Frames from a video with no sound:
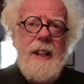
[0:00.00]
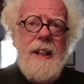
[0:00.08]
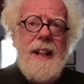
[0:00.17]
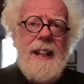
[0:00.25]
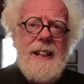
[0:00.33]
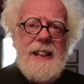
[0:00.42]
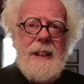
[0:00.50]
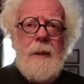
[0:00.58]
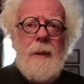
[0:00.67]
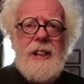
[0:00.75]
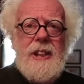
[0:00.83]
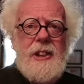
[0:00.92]
in some
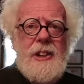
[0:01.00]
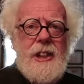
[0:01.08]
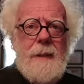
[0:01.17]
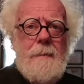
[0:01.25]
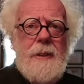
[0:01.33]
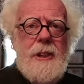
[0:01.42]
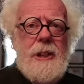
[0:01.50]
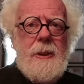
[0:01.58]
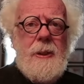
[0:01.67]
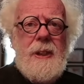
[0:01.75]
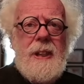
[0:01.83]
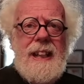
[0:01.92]
ways, Jim's
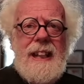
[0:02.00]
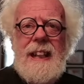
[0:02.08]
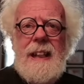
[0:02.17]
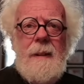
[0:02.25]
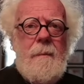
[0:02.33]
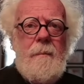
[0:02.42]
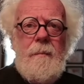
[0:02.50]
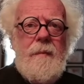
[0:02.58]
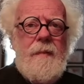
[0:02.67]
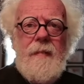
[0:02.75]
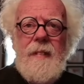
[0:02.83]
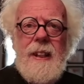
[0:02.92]
story
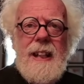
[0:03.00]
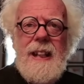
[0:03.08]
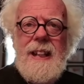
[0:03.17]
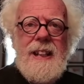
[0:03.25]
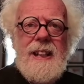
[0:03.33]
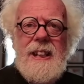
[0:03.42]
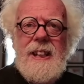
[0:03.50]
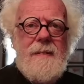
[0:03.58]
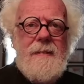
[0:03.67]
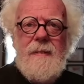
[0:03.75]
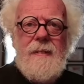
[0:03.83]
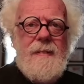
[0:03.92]
is
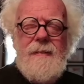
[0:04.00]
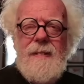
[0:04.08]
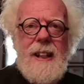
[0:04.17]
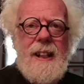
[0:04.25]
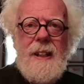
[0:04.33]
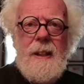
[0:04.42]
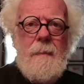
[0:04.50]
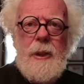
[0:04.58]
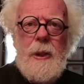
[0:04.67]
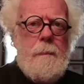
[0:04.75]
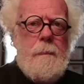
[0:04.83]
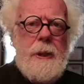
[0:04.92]

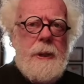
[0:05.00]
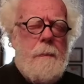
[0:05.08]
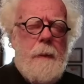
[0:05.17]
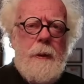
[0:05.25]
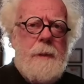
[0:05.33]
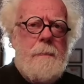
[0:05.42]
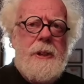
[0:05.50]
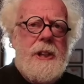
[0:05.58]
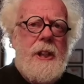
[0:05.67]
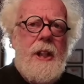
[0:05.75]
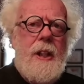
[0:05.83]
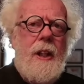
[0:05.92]
the most
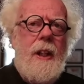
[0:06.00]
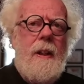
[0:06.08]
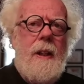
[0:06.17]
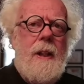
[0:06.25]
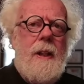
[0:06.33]
bizarre.